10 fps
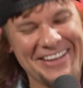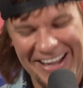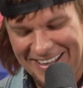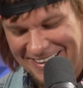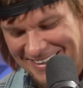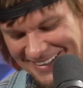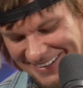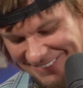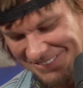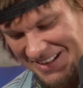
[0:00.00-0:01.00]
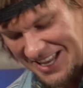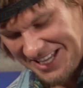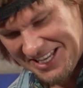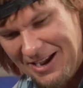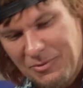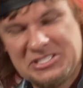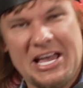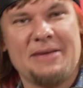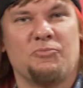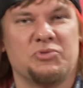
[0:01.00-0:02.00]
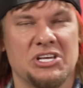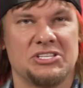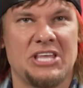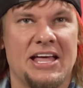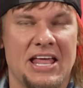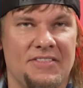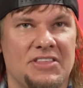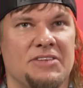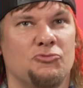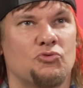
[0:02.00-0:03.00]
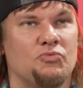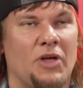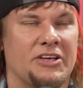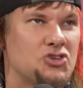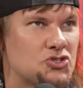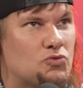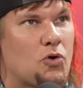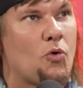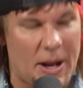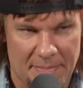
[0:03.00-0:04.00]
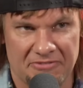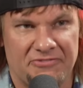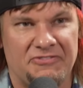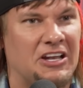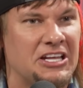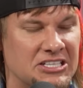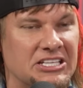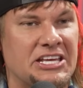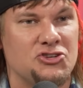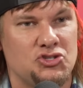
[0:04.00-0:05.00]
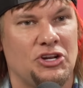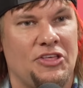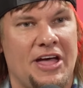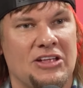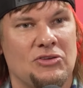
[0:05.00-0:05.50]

um. Yeah. Was that did that and did like just growing up in Philly lead you to that? You